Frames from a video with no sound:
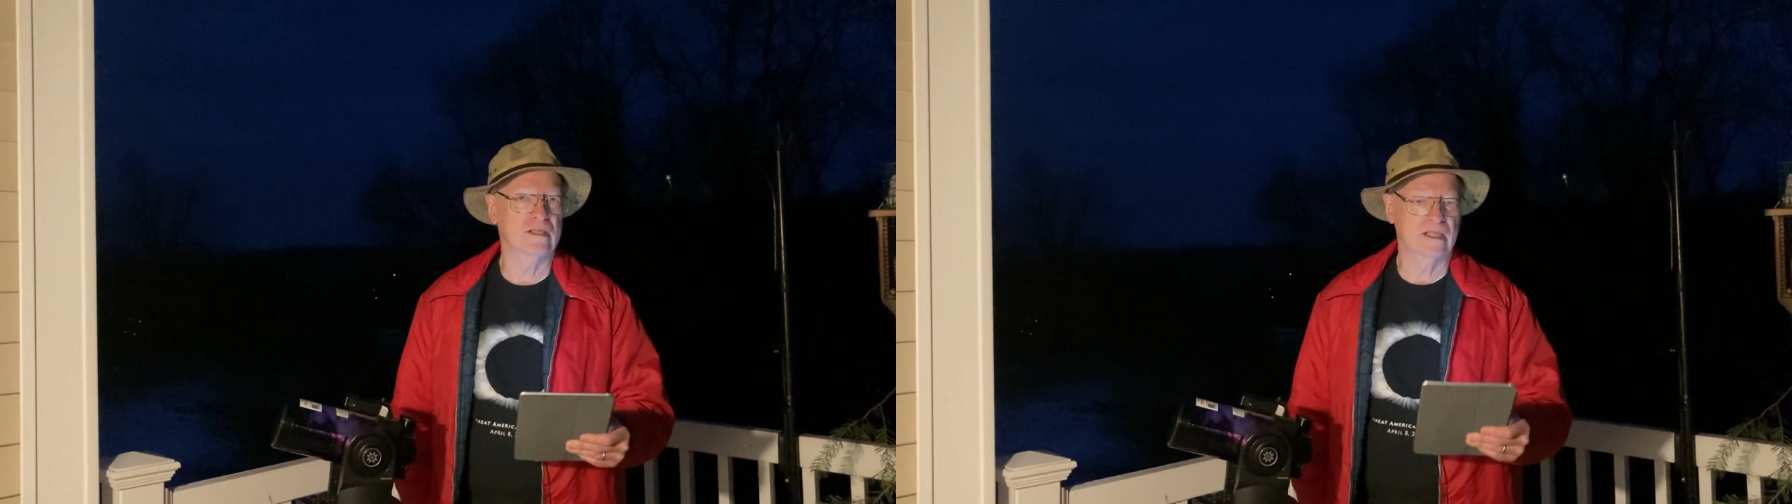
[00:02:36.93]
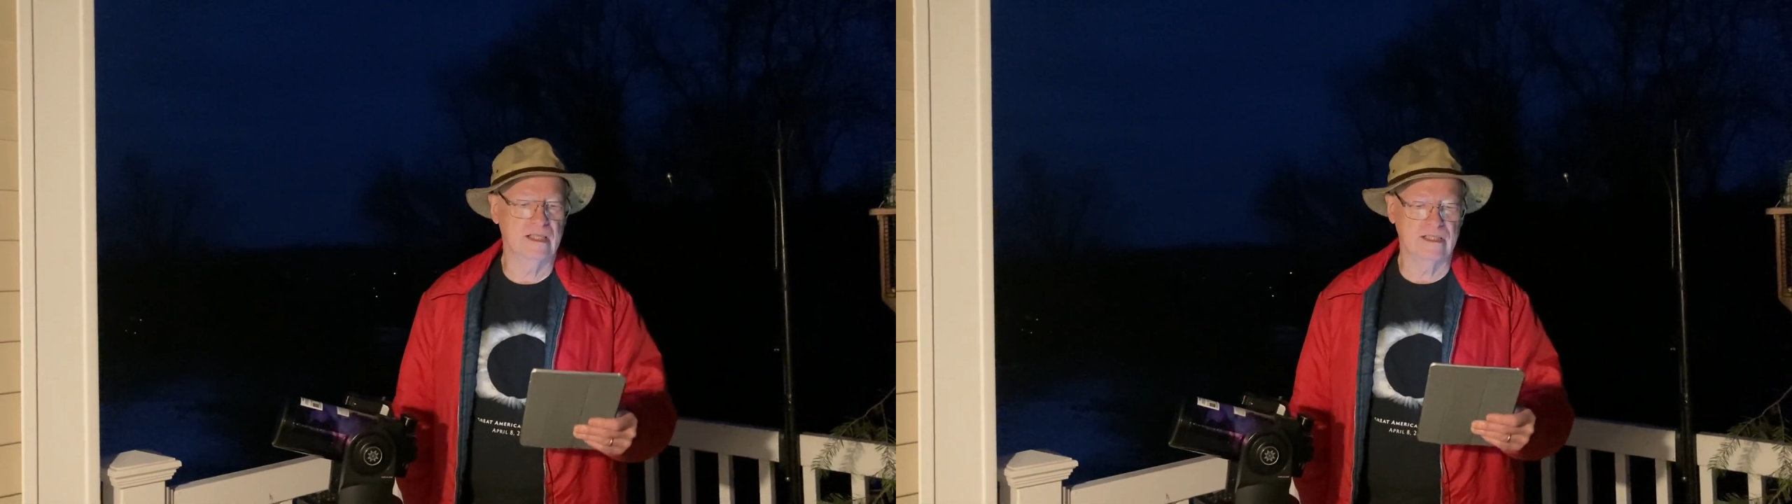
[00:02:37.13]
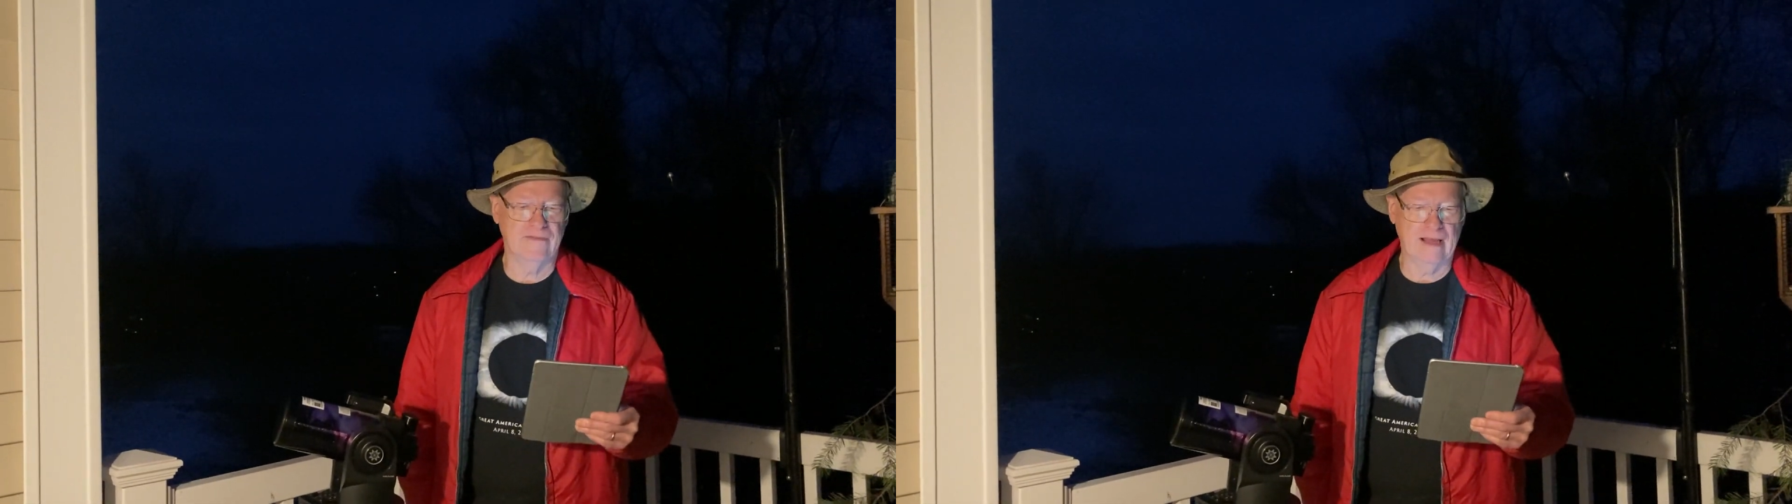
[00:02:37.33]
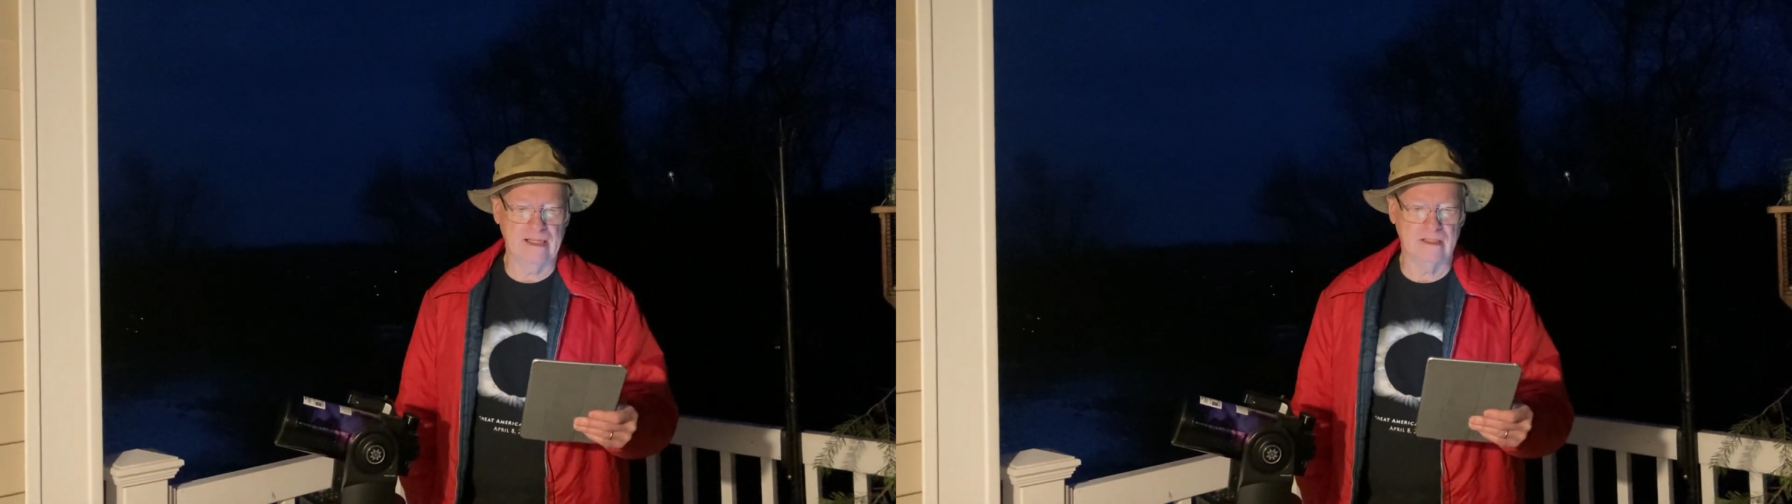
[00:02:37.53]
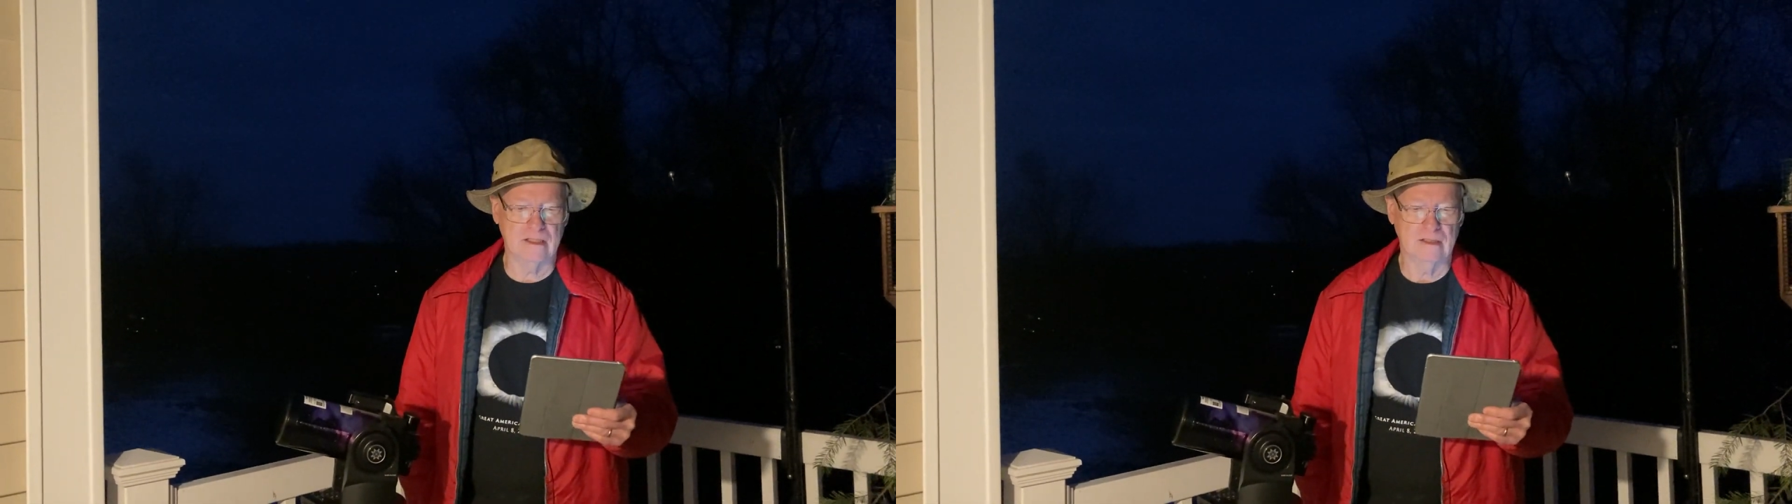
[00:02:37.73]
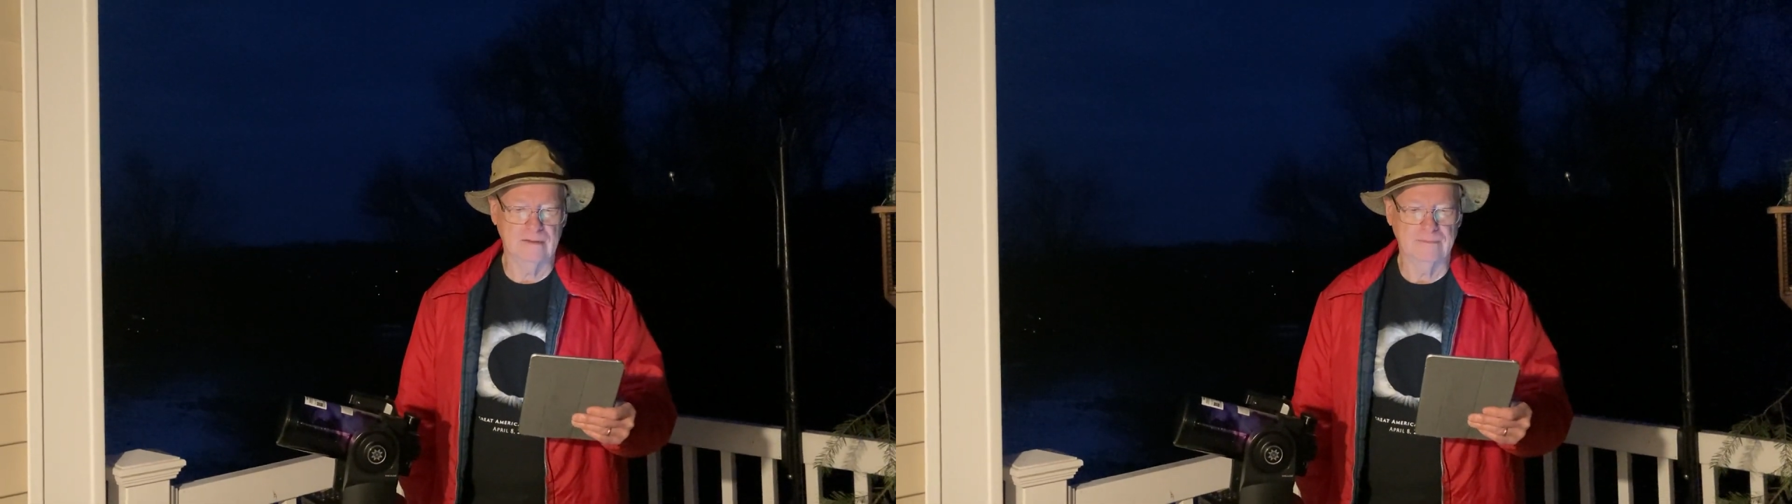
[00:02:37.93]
these events.